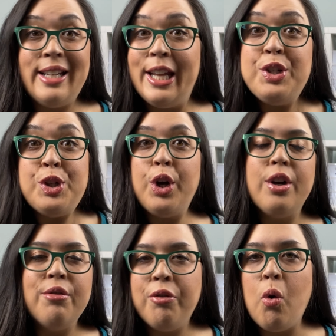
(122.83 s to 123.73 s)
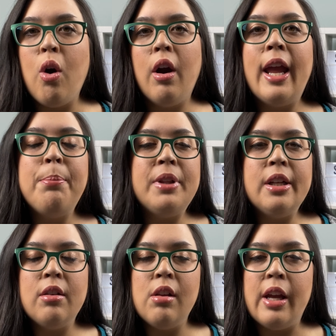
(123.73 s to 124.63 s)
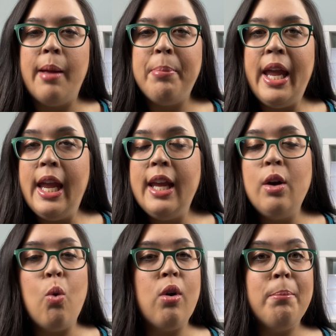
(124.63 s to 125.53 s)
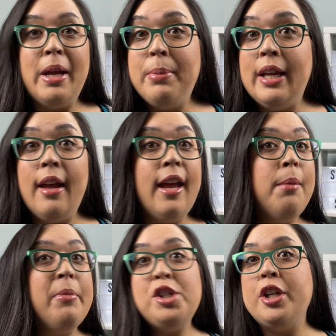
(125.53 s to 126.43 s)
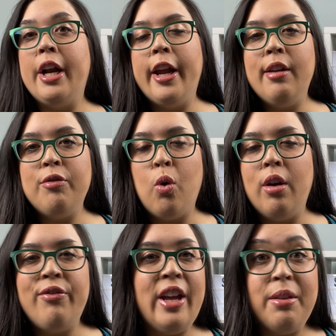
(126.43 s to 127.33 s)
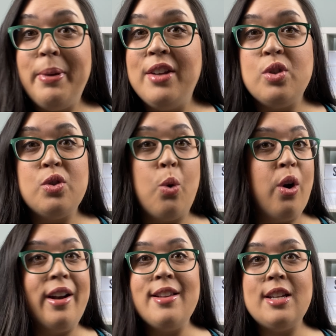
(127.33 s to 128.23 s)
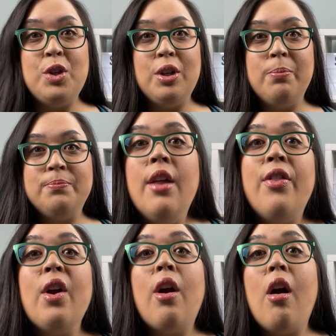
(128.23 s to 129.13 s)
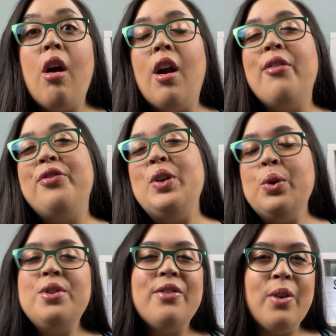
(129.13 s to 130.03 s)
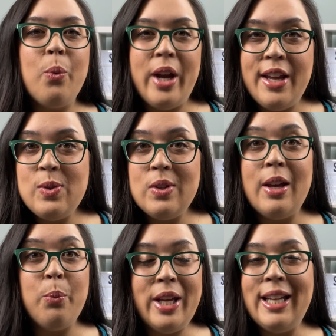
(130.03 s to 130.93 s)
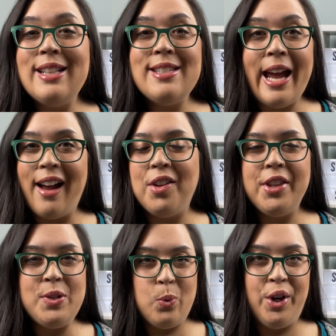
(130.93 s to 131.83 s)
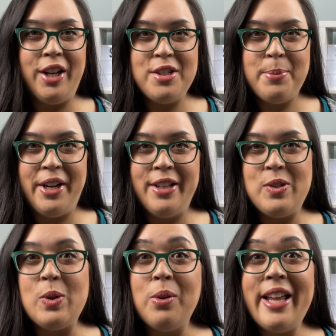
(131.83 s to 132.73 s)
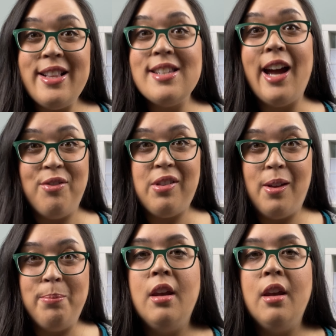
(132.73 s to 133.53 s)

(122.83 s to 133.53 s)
intern for a political campaign, or maybe a missionary for a faith-based organization. There are a few different ways that we can tackle this work experience, so let's cover them.